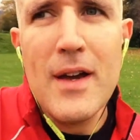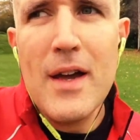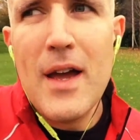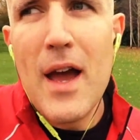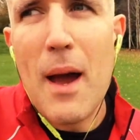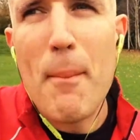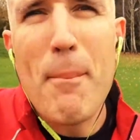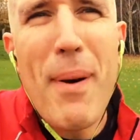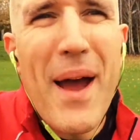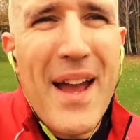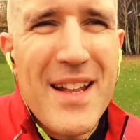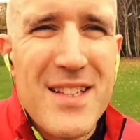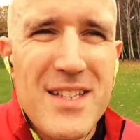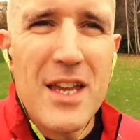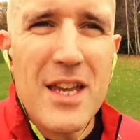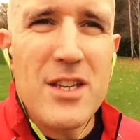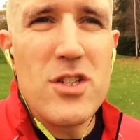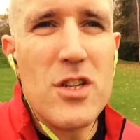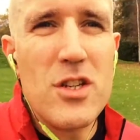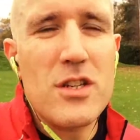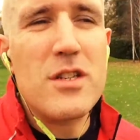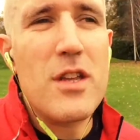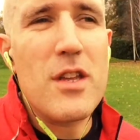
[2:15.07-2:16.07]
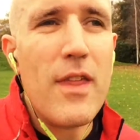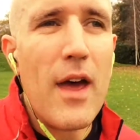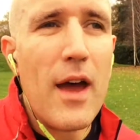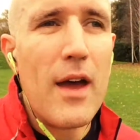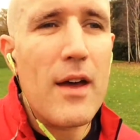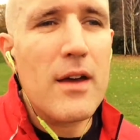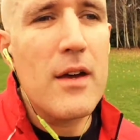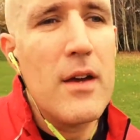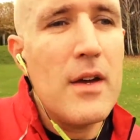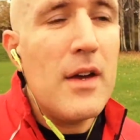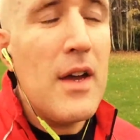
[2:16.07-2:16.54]
And pay attention to
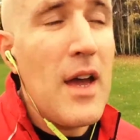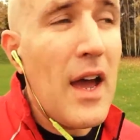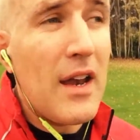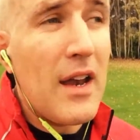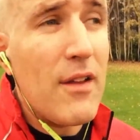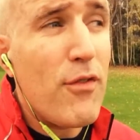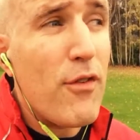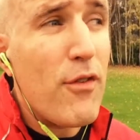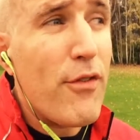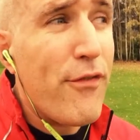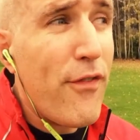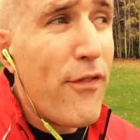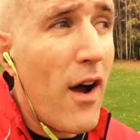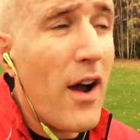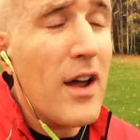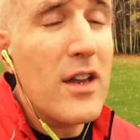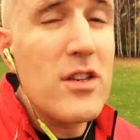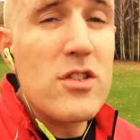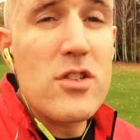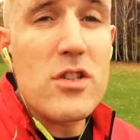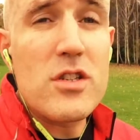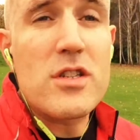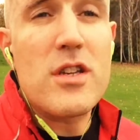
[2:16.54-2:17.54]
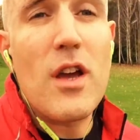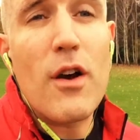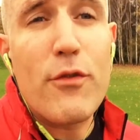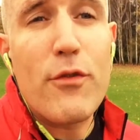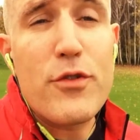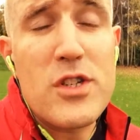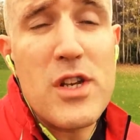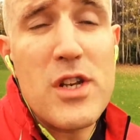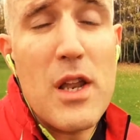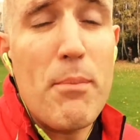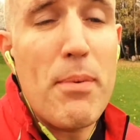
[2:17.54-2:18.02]
that. And if you find
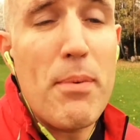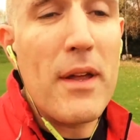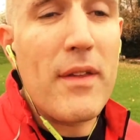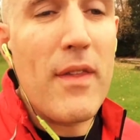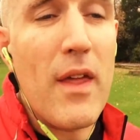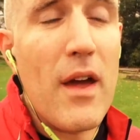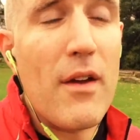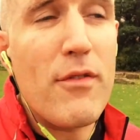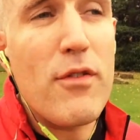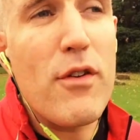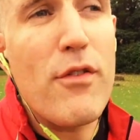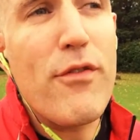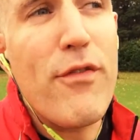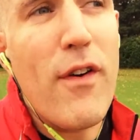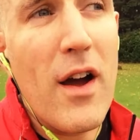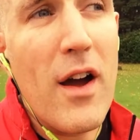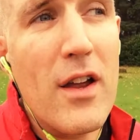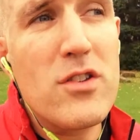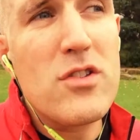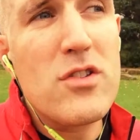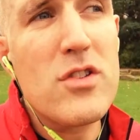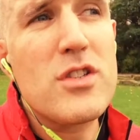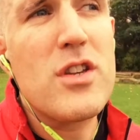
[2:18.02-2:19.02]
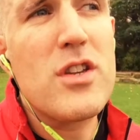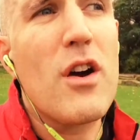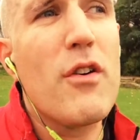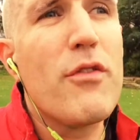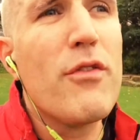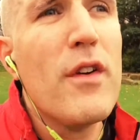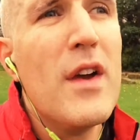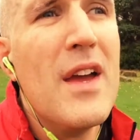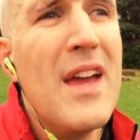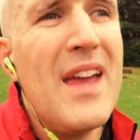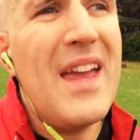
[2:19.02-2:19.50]
yourself slipping there, if you find
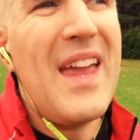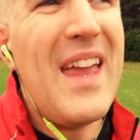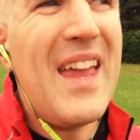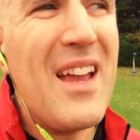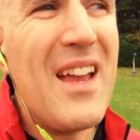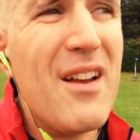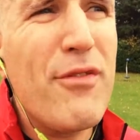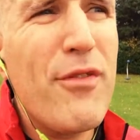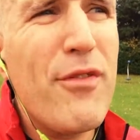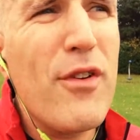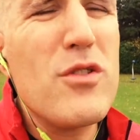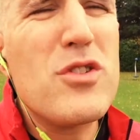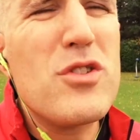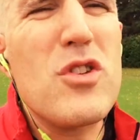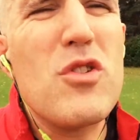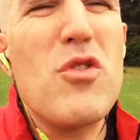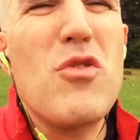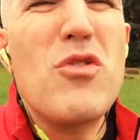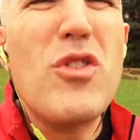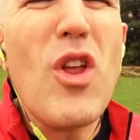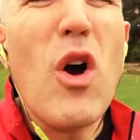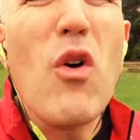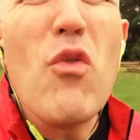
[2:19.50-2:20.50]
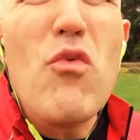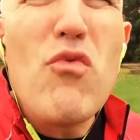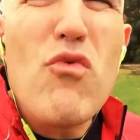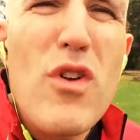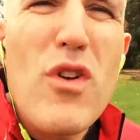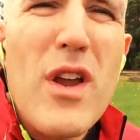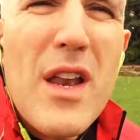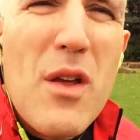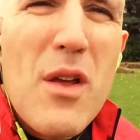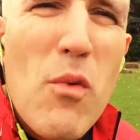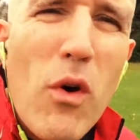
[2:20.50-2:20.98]
yourself eating foods that you don't
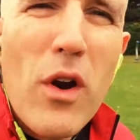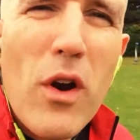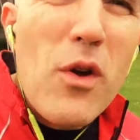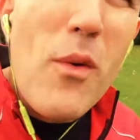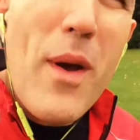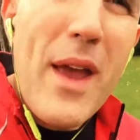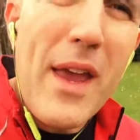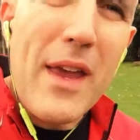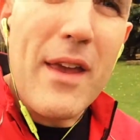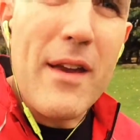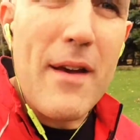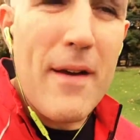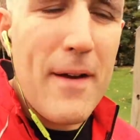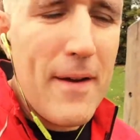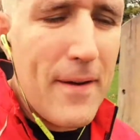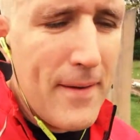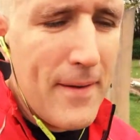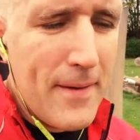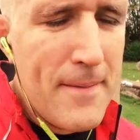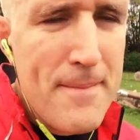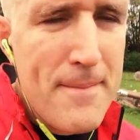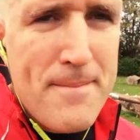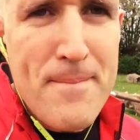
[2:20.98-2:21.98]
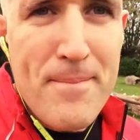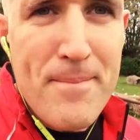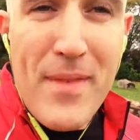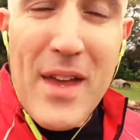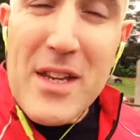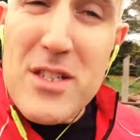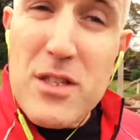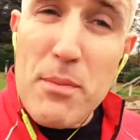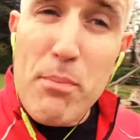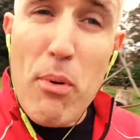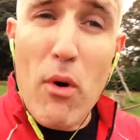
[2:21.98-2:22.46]
really want to eat, and
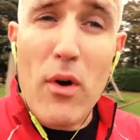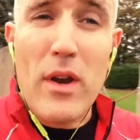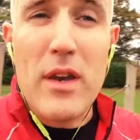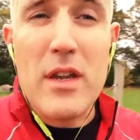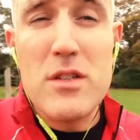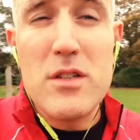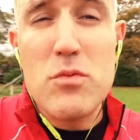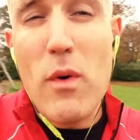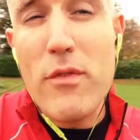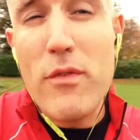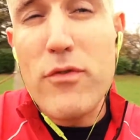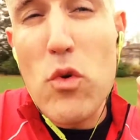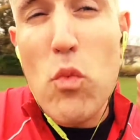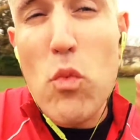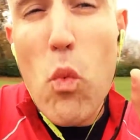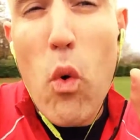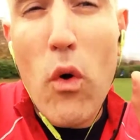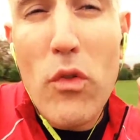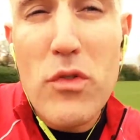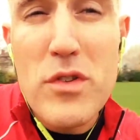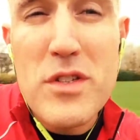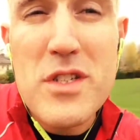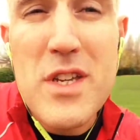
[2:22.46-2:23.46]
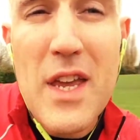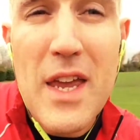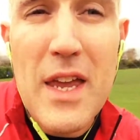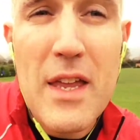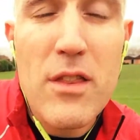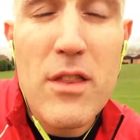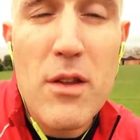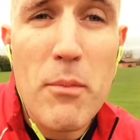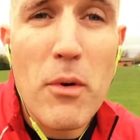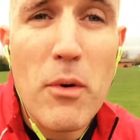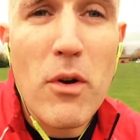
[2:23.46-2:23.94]
that's the point, it's whether you want to
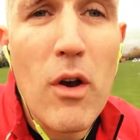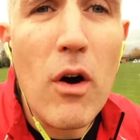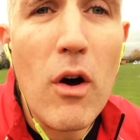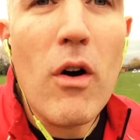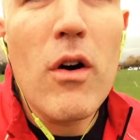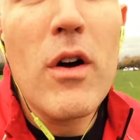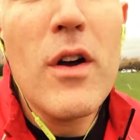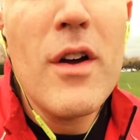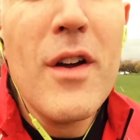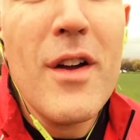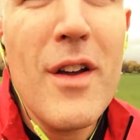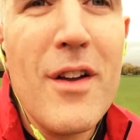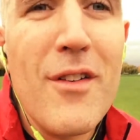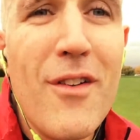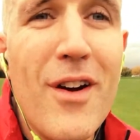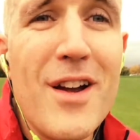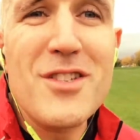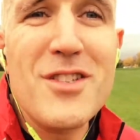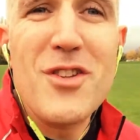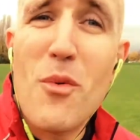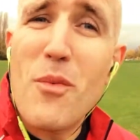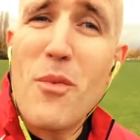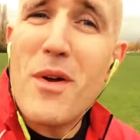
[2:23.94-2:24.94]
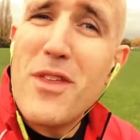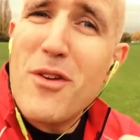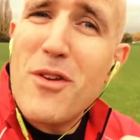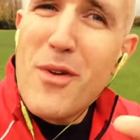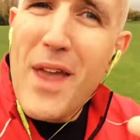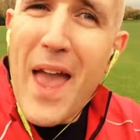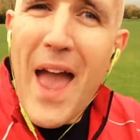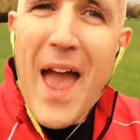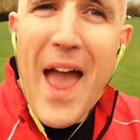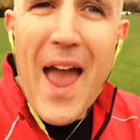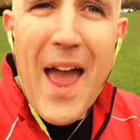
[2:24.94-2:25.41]
eat them or not. Right? It's not whether you
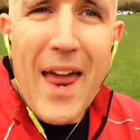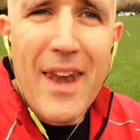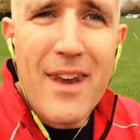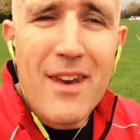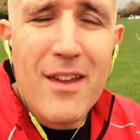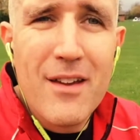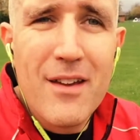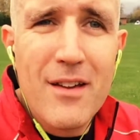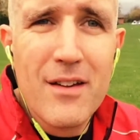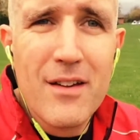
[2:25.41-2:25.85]
can.